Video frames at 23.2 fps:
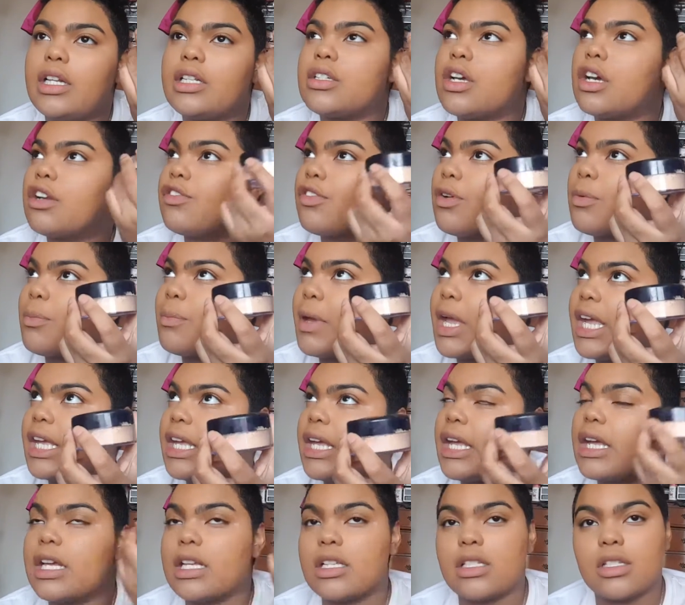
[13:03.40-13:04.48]
It's good for
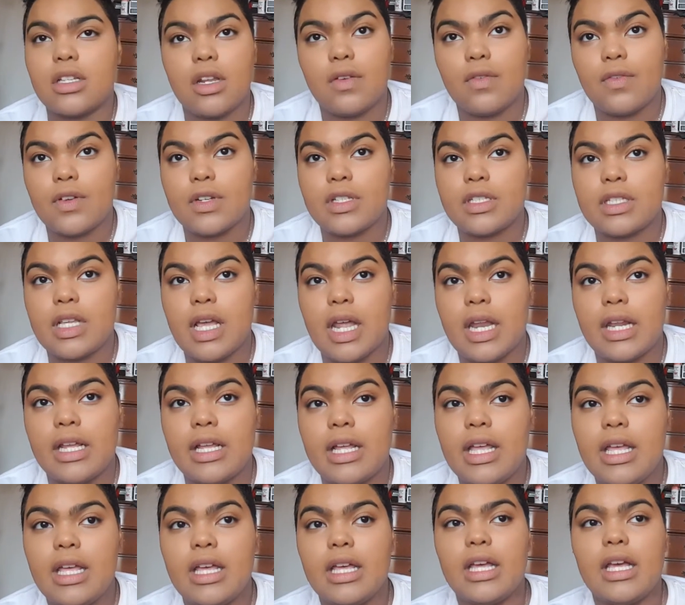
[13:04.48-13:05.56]
baking. It's good for
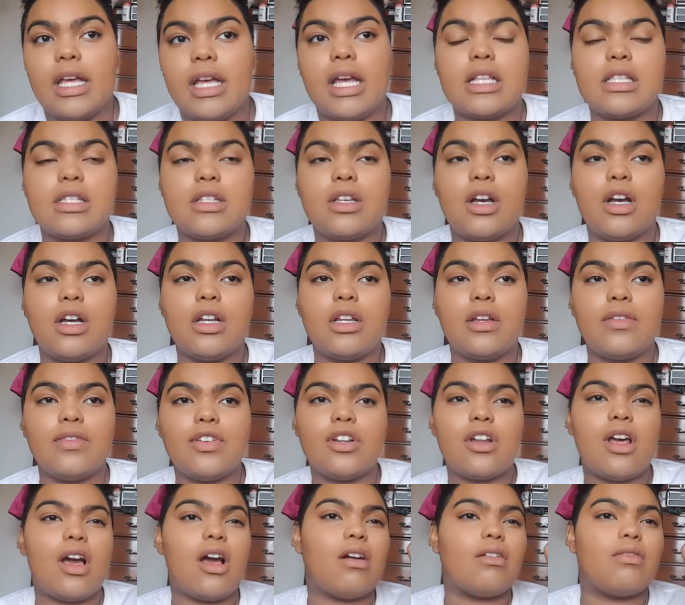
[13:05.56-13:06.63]
setting. It's good if
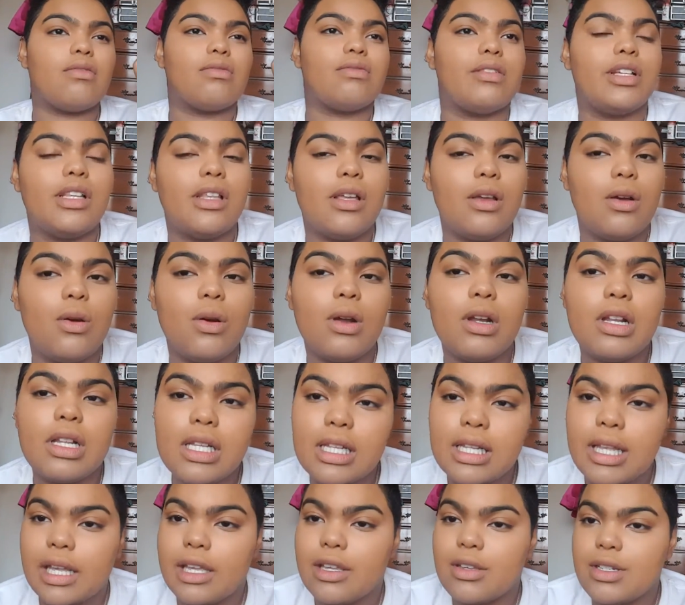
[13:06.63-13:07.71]
you're not really
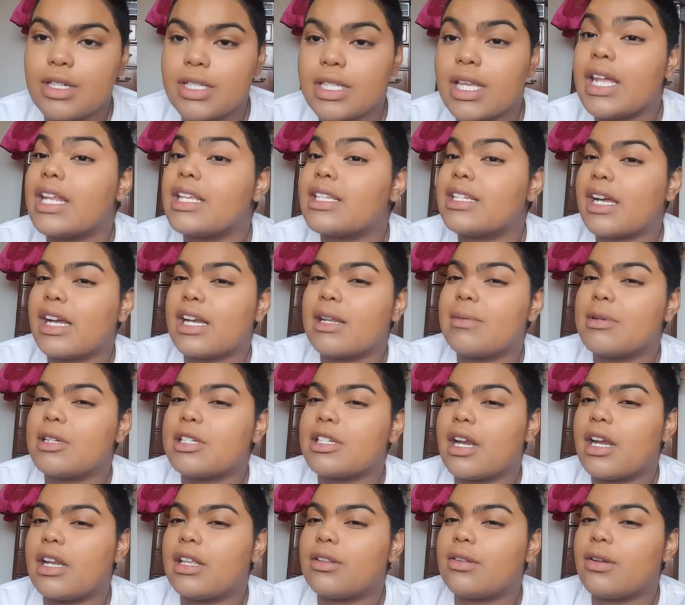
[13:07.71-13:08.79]
oily, like you just get a tiny bit
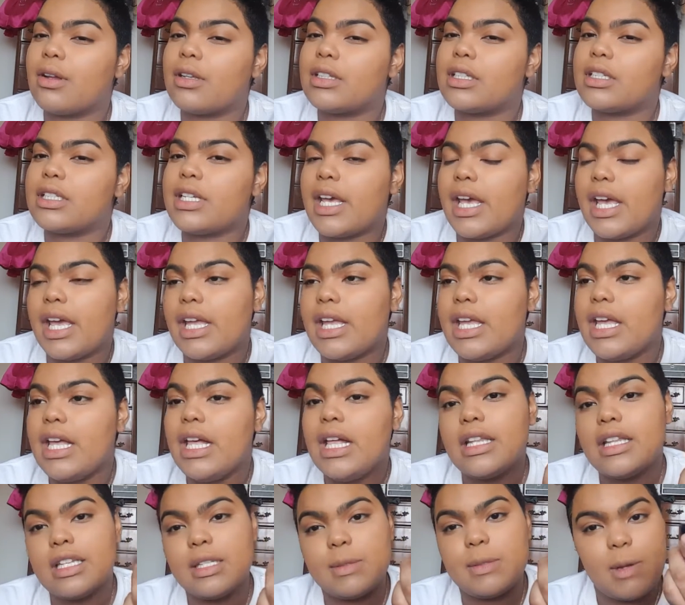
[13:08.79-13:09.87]
shiny throughout the day.
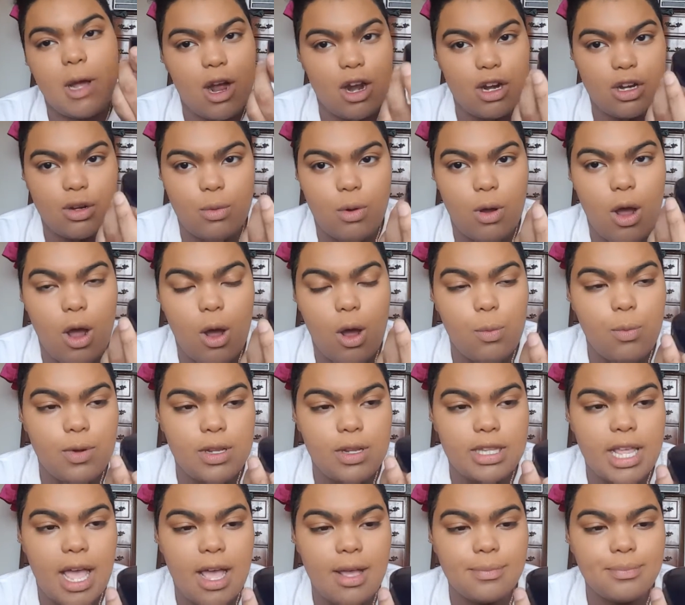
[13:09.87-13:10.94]
This powder will help
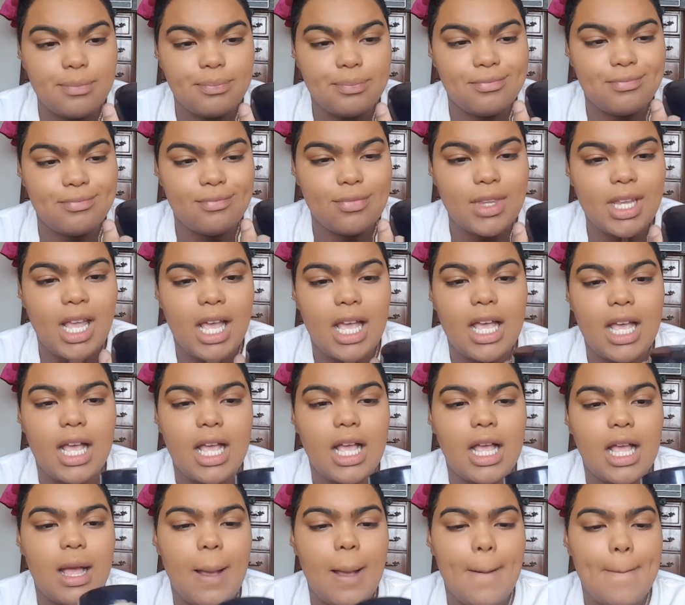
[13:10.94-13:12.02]
with that.
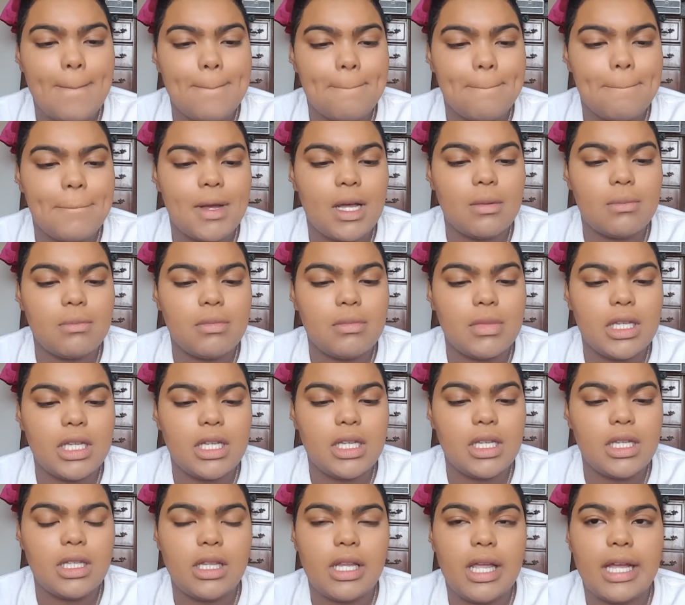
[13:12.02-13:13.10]
But
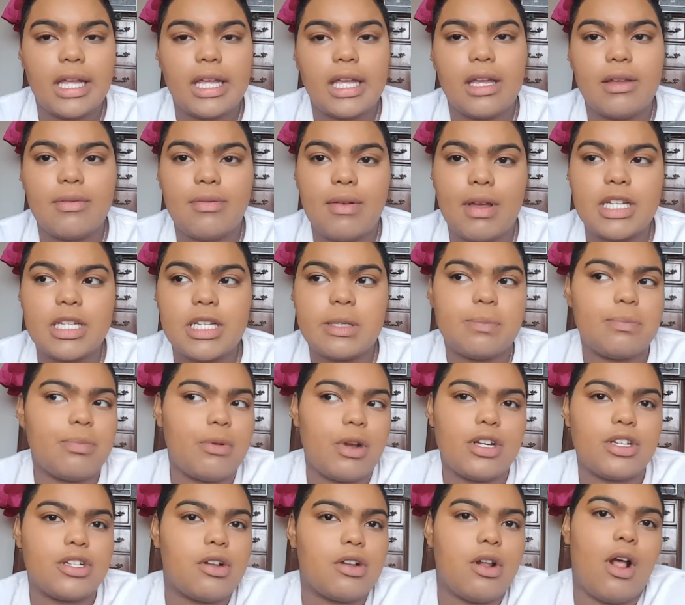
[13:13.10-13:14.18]
me, like if I just
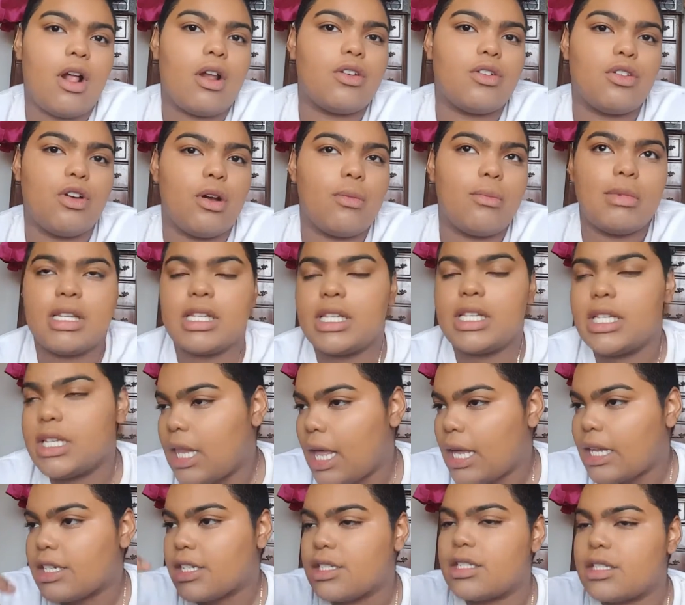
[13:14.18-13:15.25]
brush it on normally,
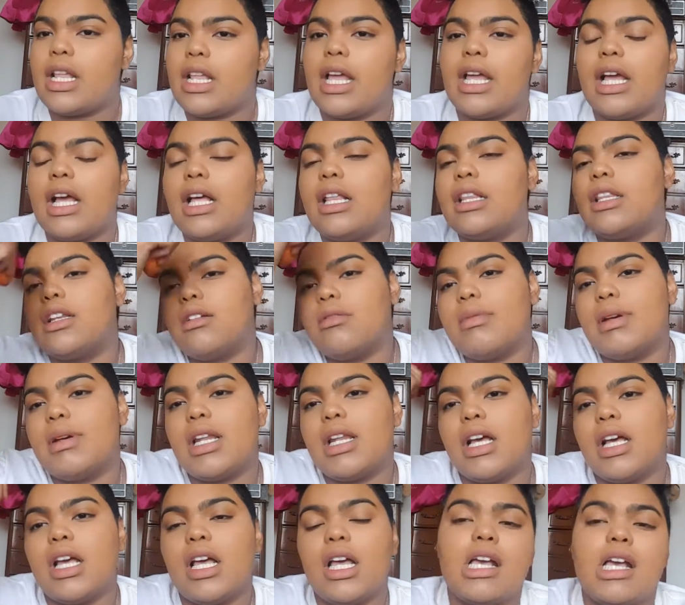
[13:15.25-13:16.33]
like just like a little bit
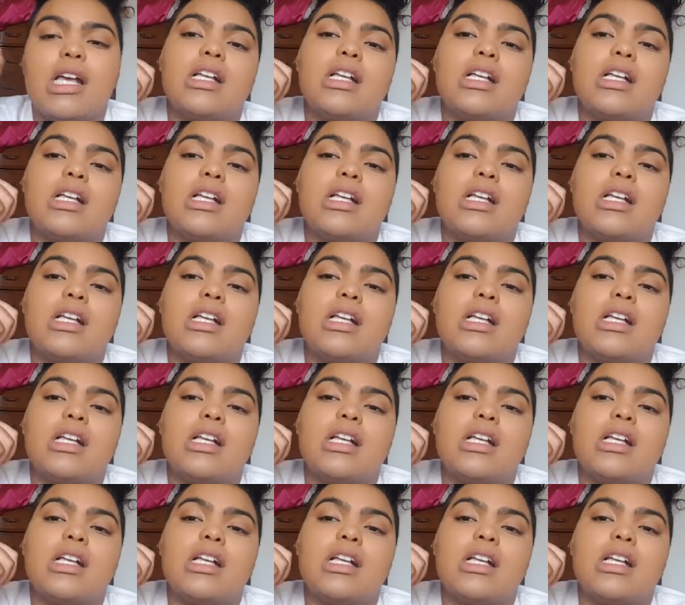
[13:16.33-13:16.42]
of